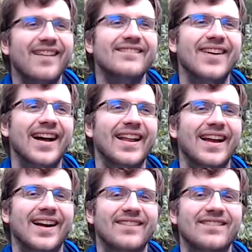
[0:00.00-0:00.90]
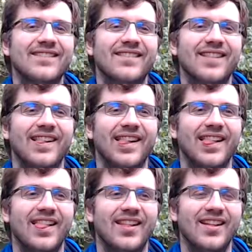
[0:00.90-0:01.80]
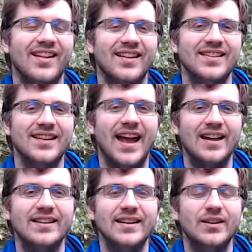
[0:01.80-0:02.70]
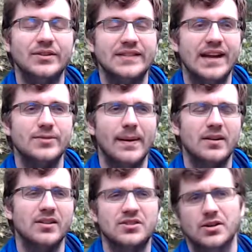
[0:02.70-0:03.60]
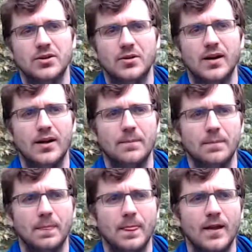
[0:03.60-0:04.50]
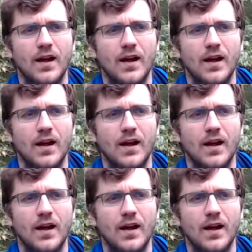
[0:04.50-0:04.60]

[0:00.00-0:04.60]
but, um, so yeah, you need to know SageMaker, so um,